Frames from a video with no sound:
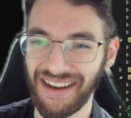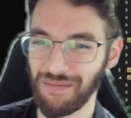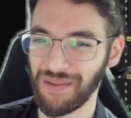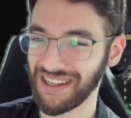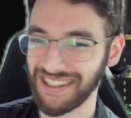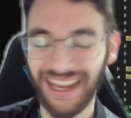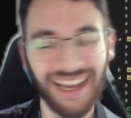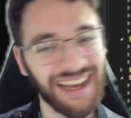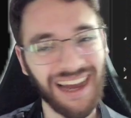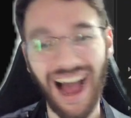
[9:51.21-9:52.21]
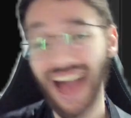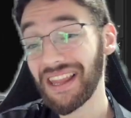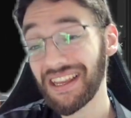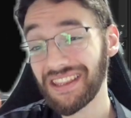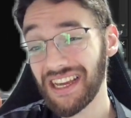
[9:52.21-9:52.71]
But I
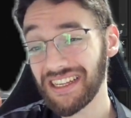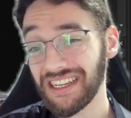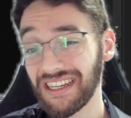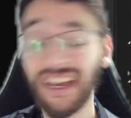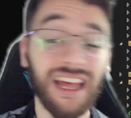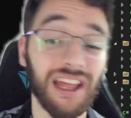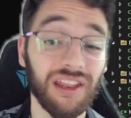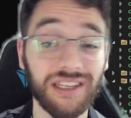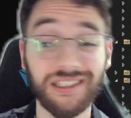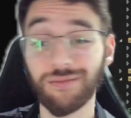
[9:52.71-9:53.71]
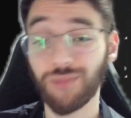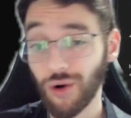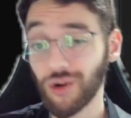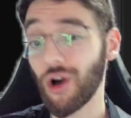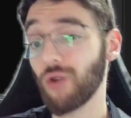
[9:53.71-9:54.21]
like the idea. This
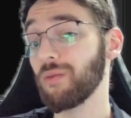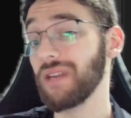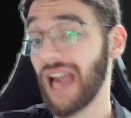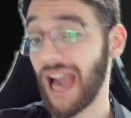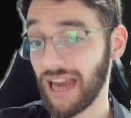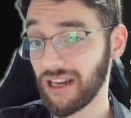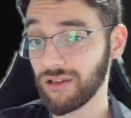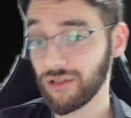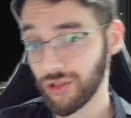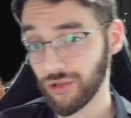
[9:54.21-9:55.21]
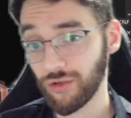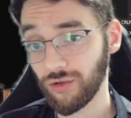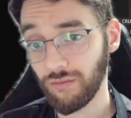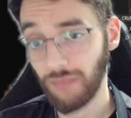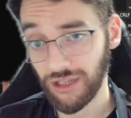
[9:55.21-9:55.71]
protocol will be added
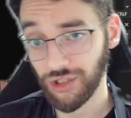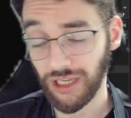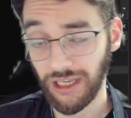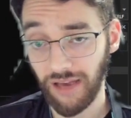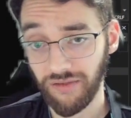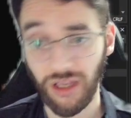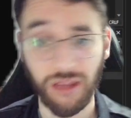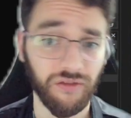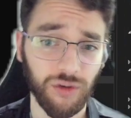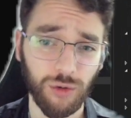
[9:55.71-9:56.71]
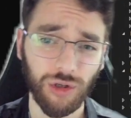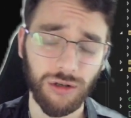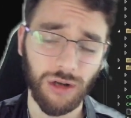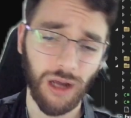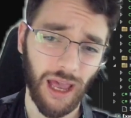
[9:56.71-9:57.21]
to MagicEF in the future.